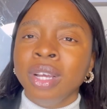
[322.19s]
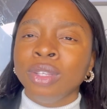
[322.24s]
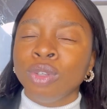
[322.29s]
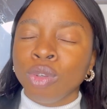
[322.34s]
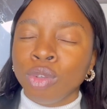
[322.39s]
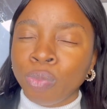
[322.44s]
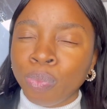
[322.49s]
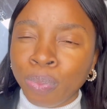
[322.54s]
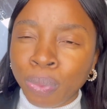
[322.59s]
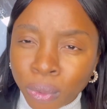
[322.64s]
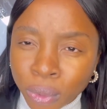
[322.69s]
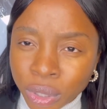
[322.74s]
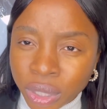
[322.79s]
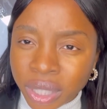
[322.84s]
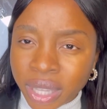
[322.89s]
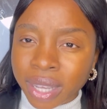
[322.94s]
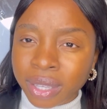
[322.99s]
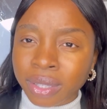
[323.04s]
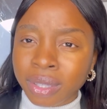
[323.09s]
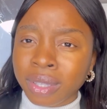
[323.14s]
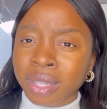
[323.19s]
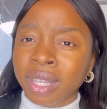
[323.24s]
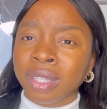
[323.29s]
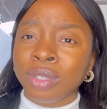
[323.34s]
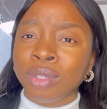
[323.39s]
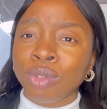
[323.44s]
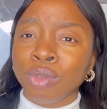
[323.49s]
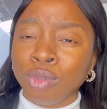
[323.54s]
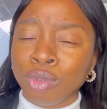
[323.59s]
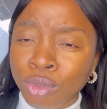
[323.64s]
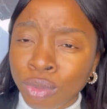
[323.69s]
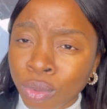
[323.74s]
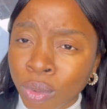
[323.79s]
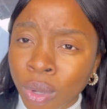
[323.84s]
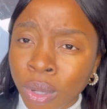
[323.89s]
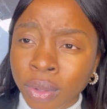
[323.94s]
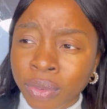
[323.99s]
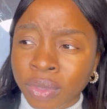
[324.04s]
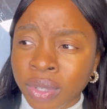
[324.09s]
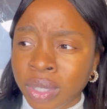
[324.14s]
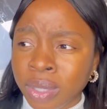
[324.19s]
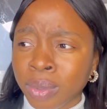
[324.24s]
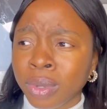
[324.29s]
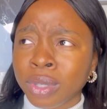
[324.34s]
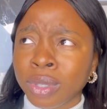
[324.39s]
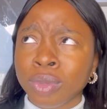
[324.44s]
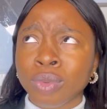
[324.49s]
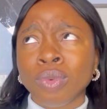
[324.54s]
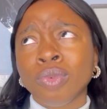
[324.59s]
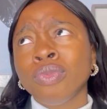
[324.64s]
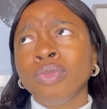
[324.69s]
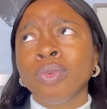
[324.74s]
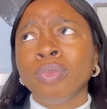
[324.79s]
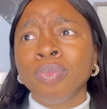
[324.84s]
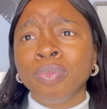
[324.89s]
to push their students to do all of this, because it will